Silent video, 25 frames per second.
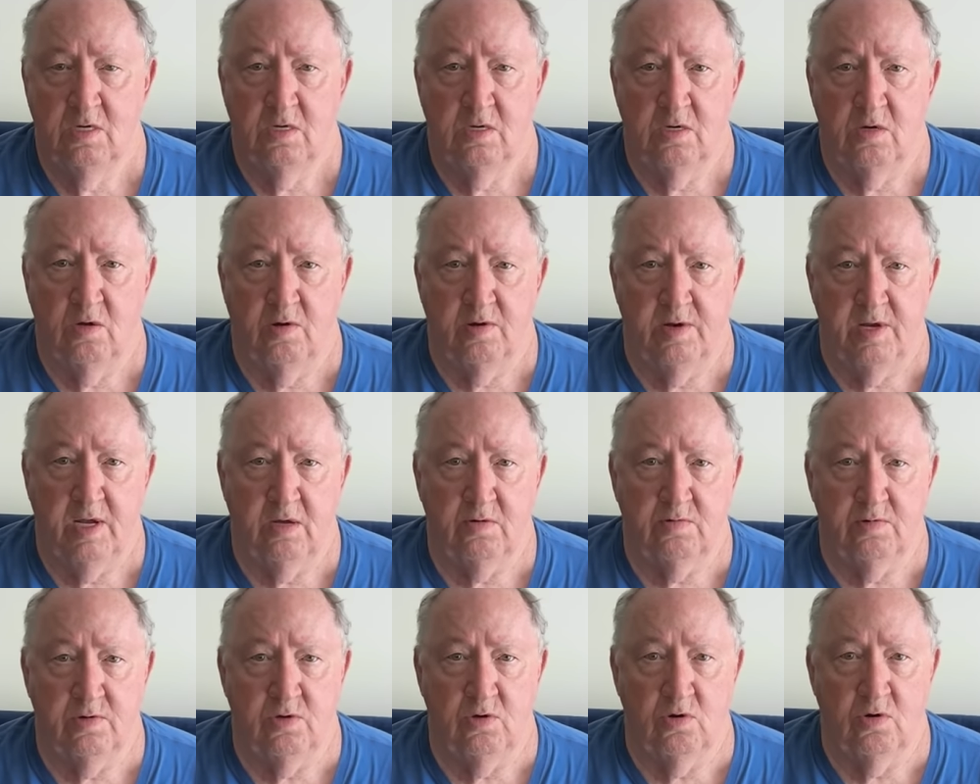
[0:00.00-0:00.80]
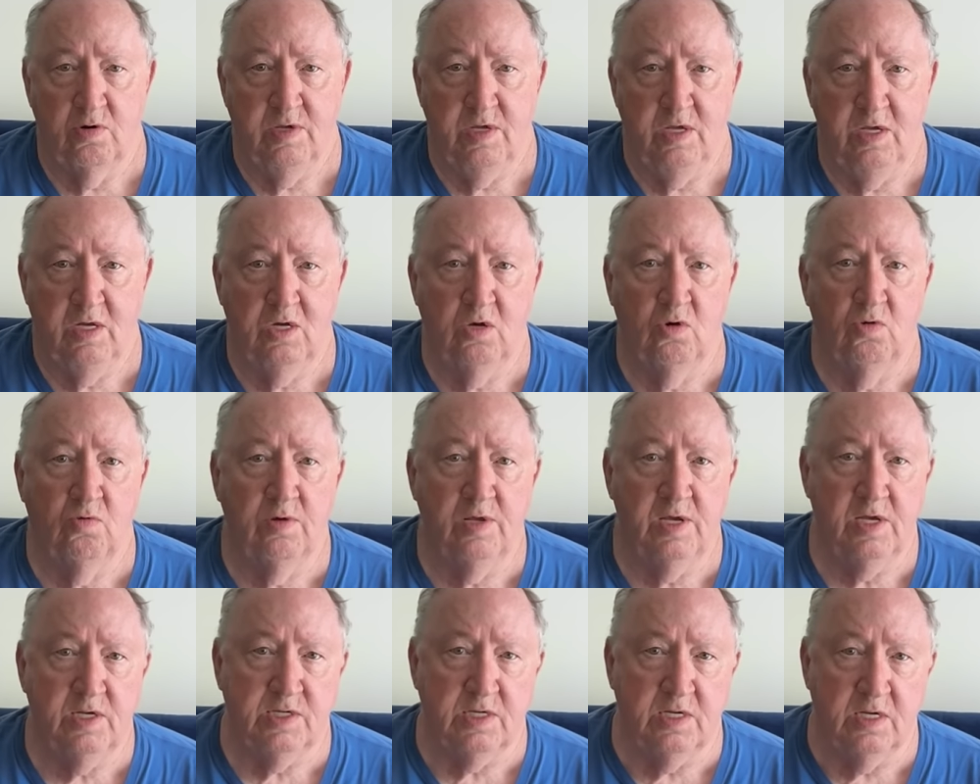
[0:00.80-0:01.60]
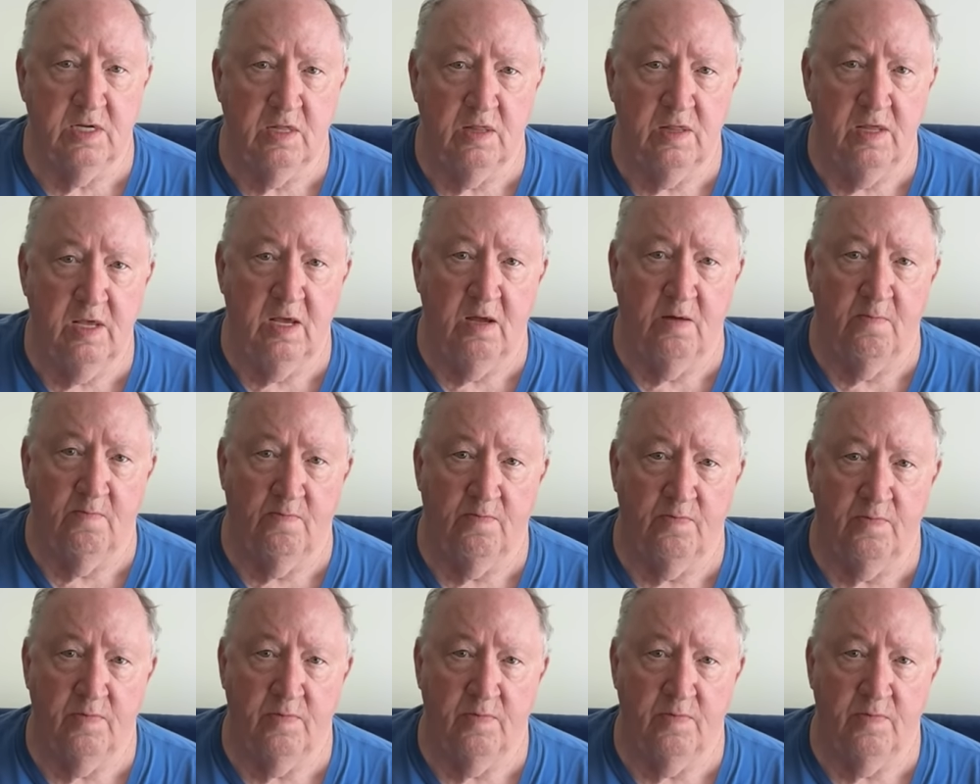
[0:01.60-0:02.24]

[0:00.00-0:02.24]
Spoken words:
on Ecuador. You can go listen to them.